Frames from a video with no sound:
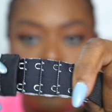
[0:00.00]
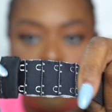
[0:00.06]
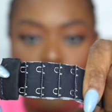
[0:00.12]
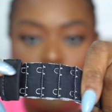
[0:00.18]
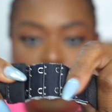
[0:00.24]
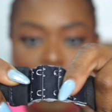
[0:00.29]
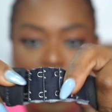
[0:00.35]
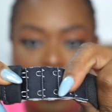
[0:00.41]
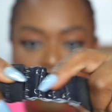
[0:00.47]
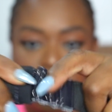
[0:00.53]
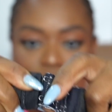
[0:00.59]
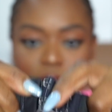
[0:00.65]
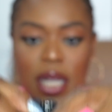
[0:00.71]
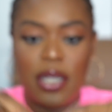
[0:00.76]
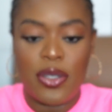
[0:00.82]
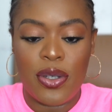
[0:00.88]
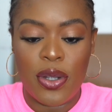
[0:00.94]
so you get
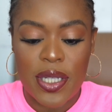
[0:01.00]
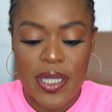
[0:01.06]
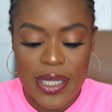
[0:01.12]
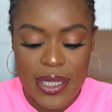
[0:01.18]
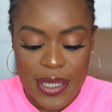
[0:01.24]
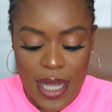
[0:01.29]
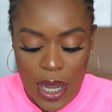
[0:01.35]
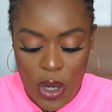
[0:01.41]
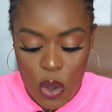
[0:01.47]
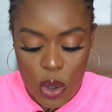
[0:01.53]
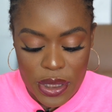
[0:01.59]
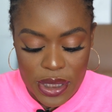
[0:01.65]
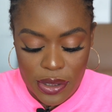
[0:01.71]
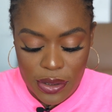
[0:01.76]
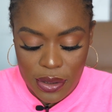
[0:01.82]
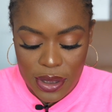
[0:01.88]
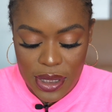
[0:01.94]
to adjust it
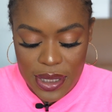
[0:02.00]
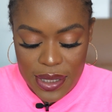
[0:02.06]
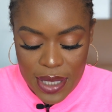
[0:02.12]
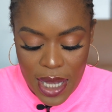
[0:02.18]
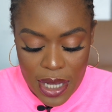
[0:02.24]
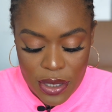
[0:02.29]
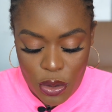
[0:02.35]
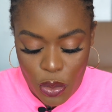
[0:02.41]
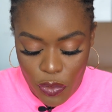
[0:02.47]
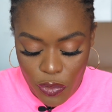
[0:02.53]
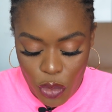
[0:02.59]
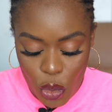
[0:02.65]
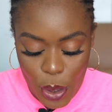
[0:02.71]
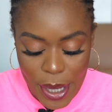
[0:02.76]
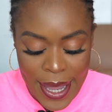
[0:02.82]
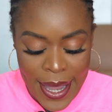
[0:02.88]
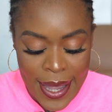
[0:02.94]
according to the size of
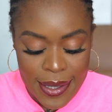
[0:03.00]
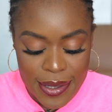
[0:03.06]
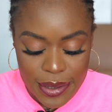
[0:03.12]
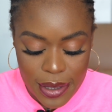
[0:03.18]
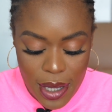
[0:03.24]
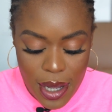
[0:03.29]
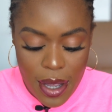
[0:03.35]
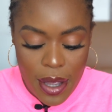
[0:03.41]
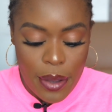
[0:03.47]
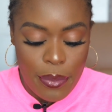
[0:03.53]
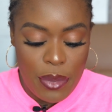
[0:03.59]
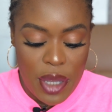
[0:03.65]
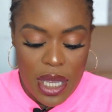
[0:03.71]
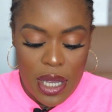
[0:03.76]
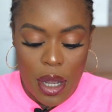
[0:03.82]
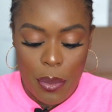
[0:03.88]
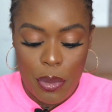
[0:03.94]
your head.
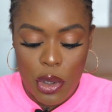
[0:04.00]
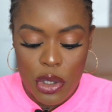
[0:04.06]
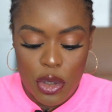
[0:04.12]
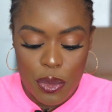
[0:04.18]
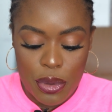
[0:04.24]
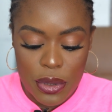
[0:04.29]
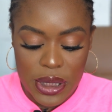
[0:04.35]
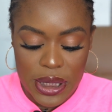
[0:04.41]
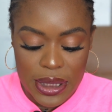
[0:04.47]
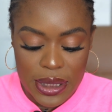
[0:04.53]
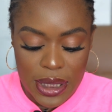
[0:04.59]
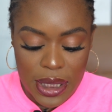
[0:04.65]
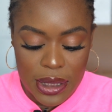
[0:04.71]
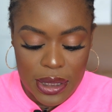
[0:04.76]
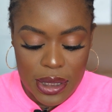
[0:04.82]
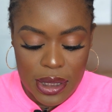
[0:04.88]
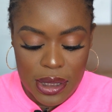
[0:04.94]
Me, I'm going to put it
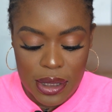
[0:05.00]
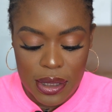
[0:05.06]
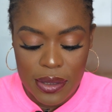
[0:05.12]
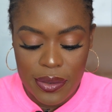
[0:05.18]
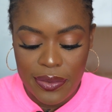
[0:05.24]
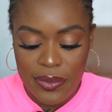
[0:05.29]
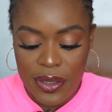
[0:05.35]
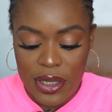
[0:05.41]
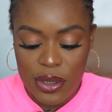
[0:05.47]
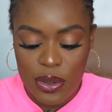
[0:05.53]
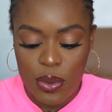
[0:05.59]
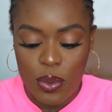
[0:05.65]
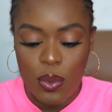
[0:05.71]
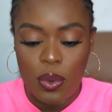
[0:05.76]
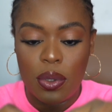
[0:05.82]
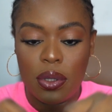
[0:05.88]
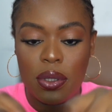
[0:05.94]
in the first
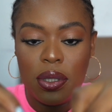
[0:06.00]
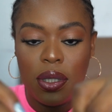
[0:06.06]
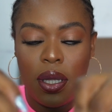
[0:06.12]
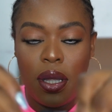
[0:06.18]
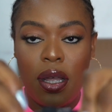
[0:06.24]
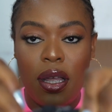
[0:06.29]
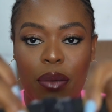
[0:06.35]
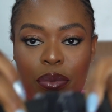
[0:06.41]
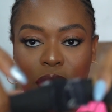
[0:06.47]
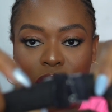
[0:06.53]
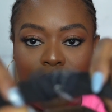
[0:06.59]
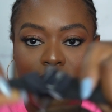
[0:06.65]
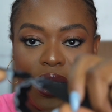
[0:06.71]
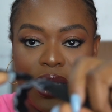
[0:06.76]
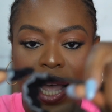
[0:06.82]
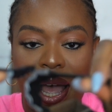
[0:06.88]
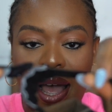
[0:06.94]
one
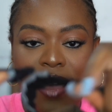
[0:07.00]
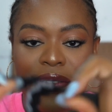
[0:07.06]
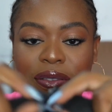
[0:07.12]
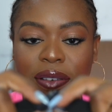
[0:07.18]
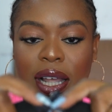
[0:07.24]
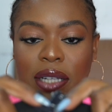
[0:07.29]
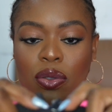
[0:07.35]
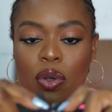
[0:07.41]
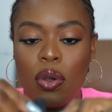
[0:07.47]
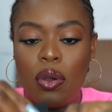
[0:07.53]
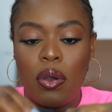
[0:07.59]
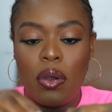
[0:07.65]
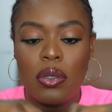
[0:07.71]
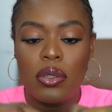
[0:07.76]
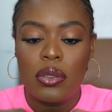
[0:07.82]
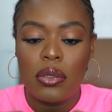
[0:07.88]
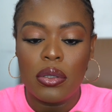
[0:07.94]
because I have flat
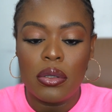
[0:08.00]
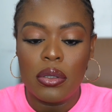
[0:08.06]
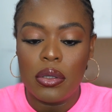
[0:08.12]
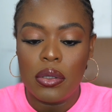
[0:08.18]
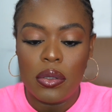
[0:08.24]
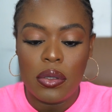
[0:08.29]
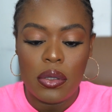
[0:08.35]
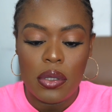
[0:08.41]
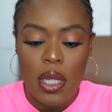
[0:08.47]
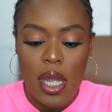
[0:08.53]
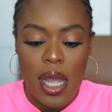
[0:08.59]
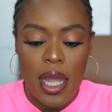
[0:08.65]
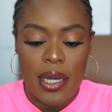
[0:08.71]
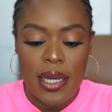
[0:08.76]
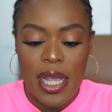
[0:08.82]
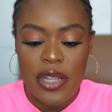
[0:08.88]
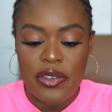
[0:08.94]
ogo, so
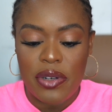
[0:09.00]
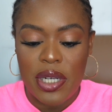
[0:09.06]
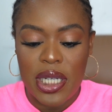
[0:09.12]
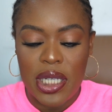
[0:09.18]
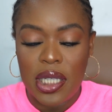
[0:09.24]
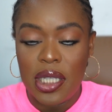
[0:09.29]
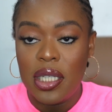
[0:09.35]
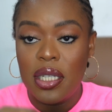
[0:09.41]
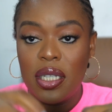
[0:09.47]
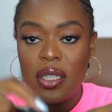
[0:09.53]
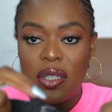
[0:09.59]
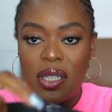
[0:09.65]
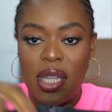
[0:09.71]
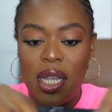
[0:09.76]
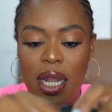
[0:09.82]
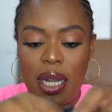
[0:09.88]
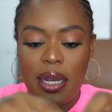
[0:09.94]
there's really
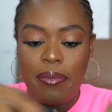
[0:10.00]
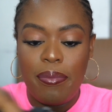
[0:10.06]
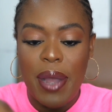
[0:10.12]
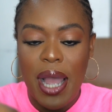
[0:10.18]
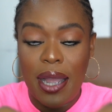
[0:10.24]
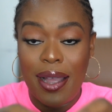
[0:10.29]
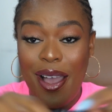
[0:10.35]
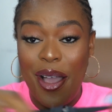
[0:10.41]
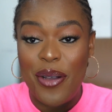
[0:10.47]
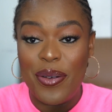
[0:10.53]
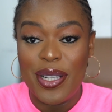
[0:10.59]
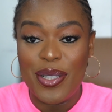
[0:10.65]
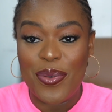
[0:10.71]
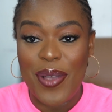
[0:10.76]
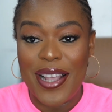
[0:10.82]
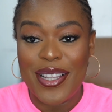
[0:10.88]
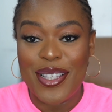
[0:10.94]
nothing at the back. I
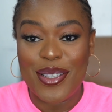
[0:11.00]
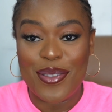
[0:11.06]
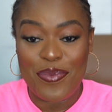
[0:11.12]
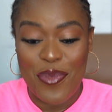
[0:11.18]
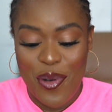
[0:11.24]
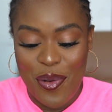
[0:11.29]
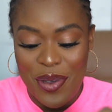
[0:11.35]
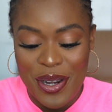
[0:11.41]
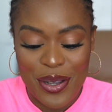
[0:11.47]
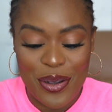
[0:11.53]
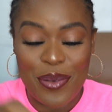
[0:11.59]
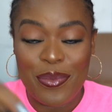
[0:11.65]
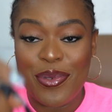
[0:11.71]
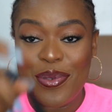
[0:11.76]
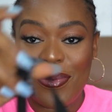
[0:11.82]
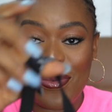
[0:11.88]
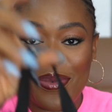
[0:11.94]
always wear small when it
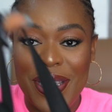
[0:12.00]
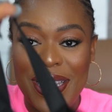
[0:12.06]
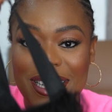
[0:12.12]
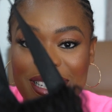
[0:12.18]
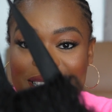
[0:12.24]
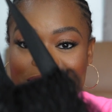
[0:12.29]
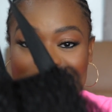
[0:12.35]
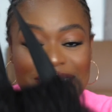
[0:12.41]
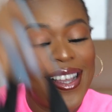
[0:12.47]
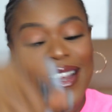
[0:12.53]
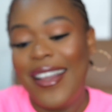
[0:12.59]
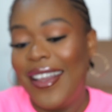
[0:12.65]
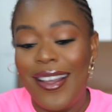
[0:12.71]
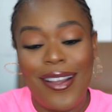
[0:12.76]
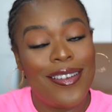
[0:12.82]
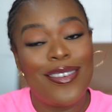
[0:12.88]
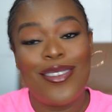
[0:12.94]
comes to wigs.
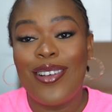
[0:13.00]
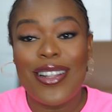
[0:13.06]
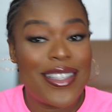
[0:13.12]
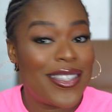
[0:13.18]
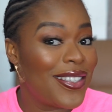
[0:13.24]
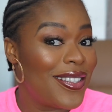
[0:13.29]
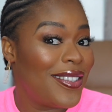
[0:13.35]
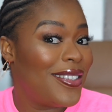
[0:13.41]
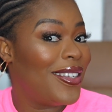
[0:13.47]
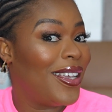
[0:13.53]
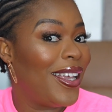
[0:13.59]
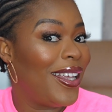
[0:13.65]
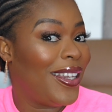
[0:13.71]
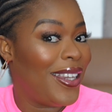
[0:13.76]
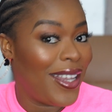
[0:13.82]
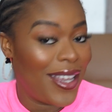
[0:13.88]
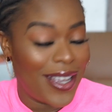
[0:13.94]
Nothing
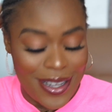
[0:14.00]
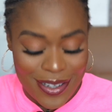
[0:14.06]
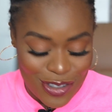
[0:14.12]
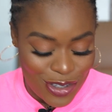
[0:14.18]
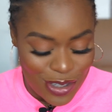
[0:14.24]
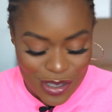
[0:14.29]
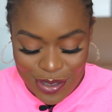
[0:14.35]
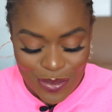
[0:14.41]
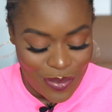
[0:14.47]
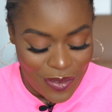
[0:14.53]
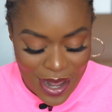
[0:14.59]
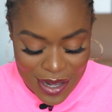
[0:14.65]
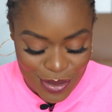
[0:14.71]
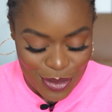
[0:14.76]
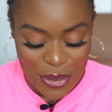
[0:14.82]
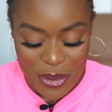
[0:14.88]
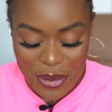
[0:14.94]
there, just
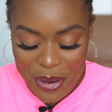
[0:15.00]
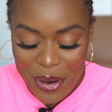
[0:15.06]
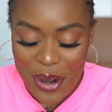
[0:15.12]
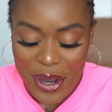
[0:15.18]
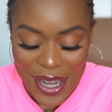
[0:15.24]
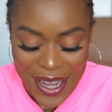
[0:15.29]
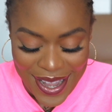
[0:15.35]
flat ogo.